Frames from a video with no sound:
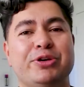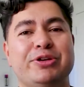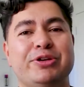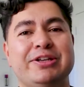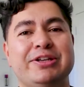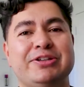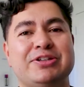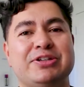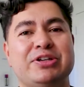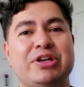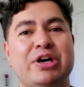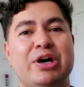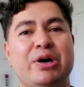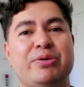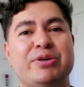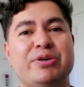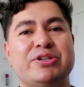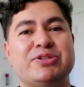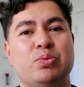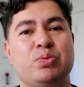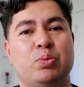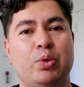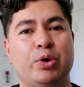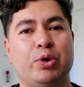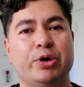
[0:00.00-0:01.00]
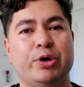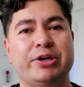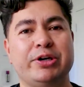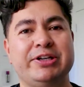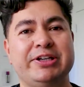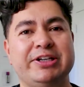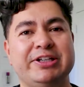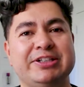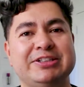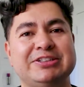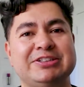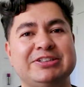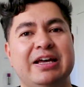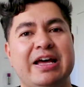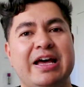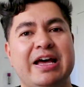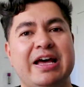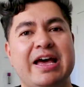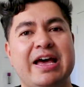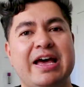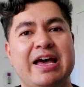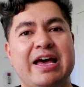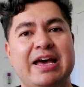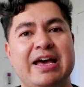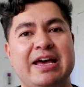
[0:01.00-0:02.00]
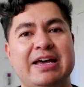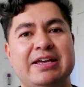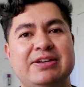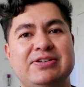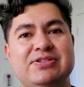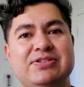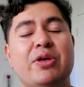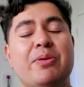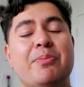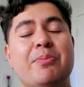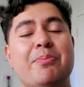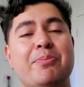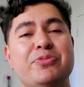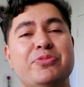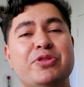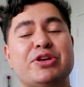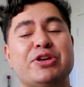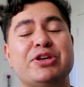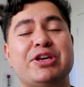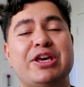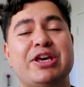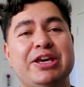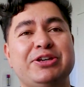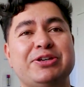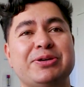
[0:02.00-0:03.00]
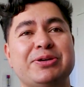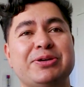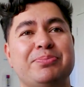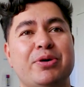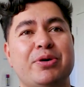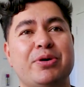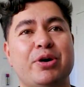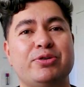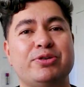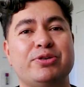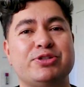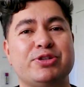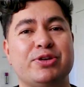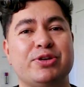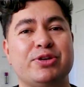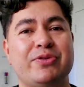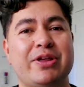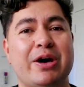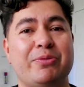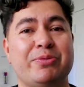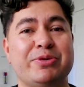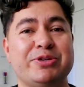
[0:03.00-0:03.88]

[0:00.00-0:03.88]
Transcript: to know is what it is and the key components of that, which